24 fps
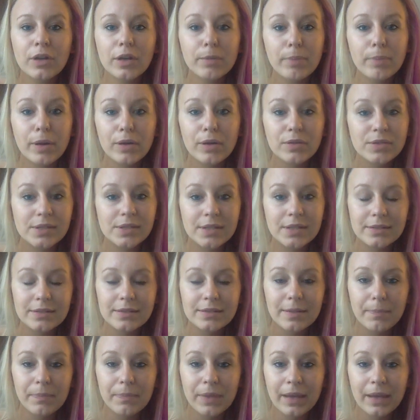could post
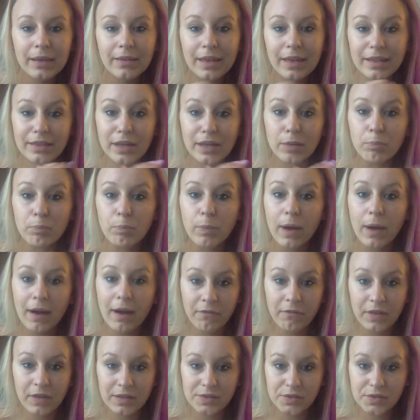something like their
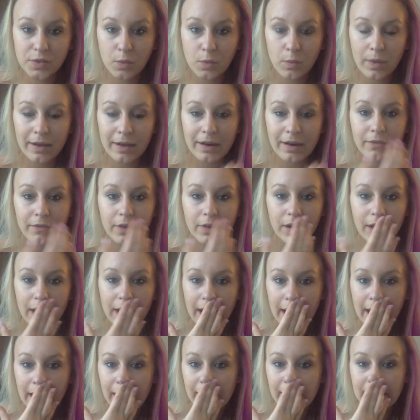breakfast or whatever,
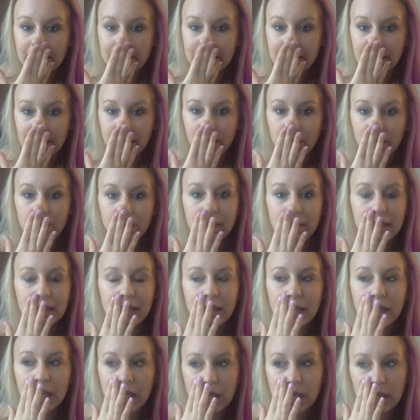and it could
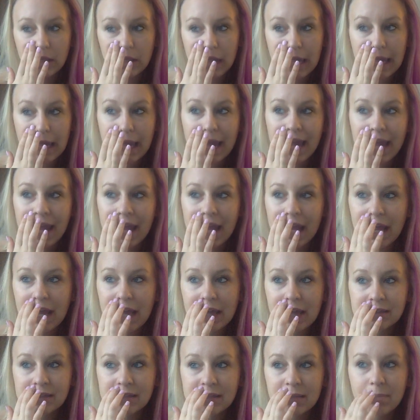be like
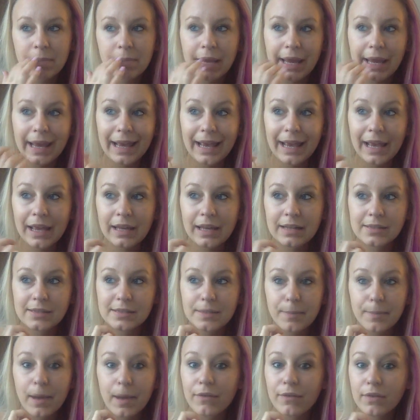eggs and bacon and
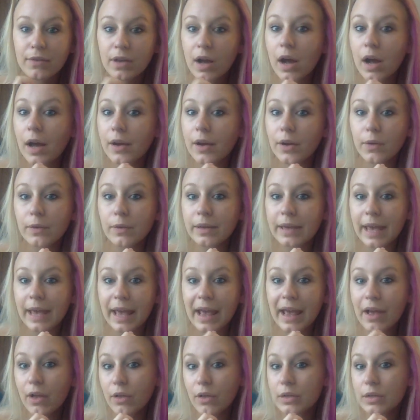some avocado and
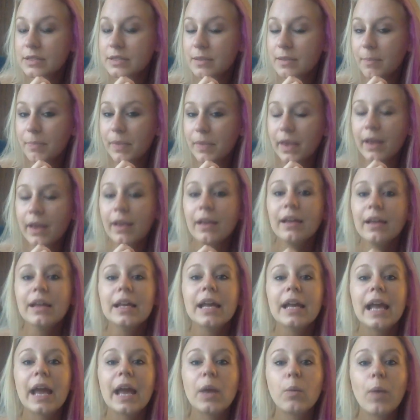kale or something.
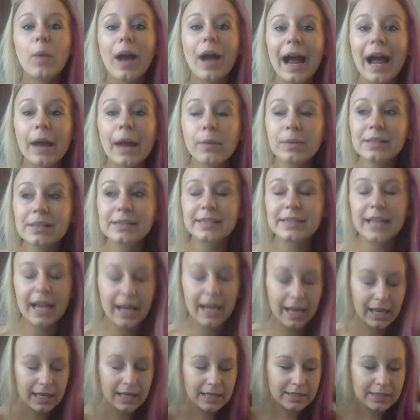And what I would
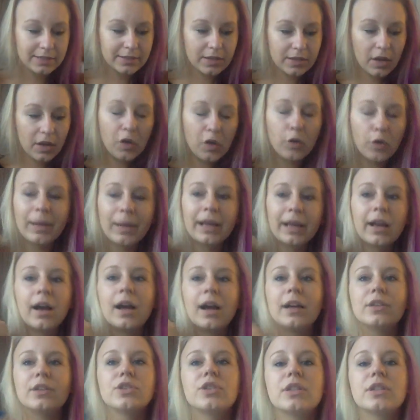say is, oh my
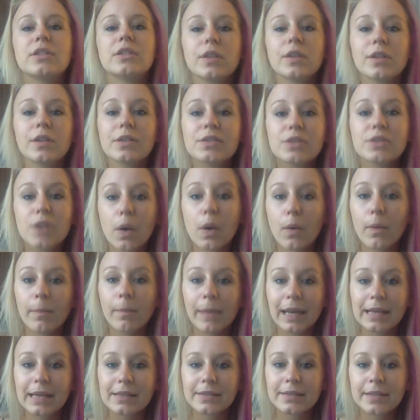gosh, this looks so
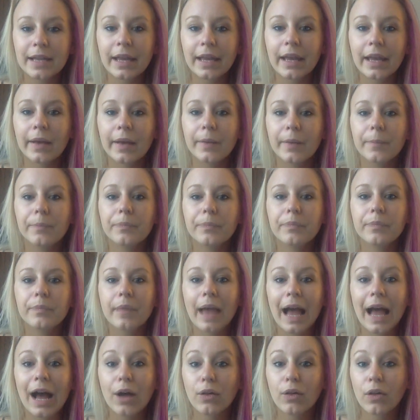amazing.
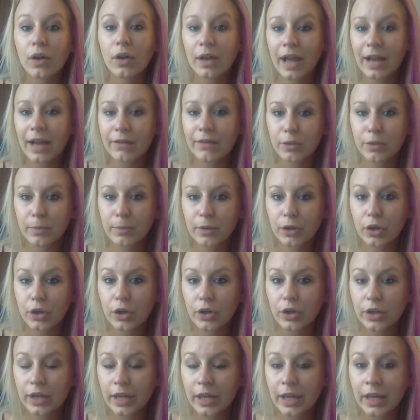How long have you been
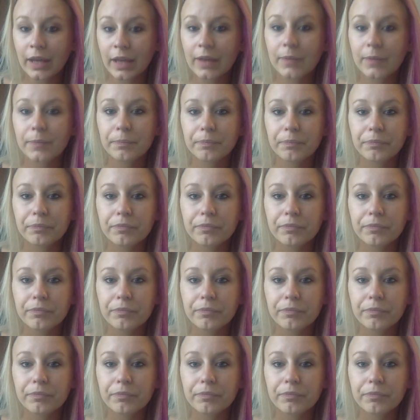cooking?